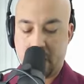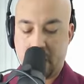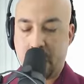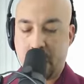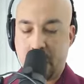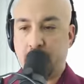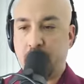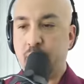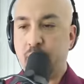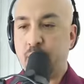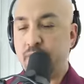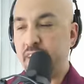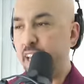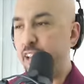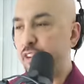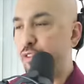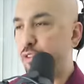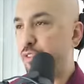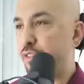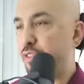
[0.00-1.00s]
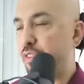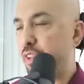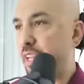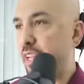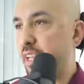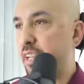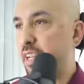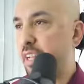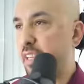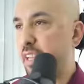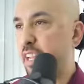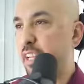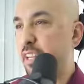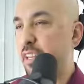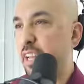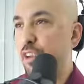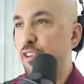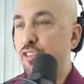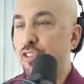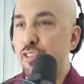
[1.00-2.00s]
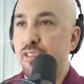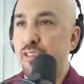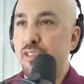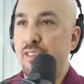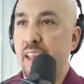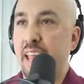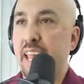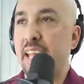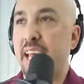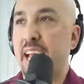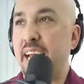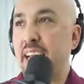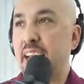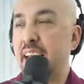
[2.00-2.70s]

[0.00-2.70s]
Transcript: you know, it's interesting that, that, that you should say that.